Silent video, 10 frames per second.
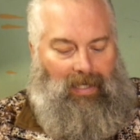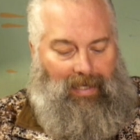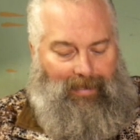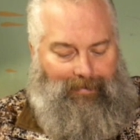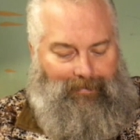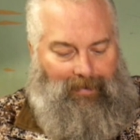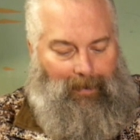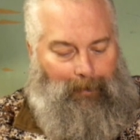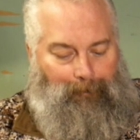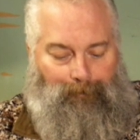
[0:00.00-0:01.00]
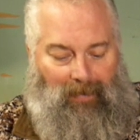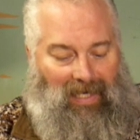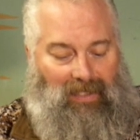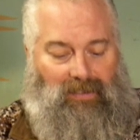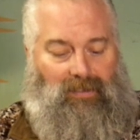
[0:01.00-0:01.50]
And
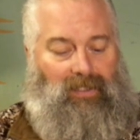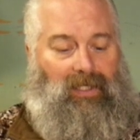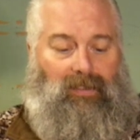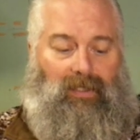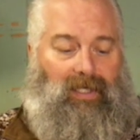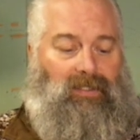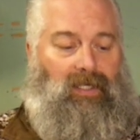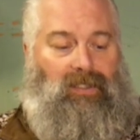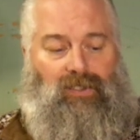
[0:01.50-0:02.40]
honestly, like I said,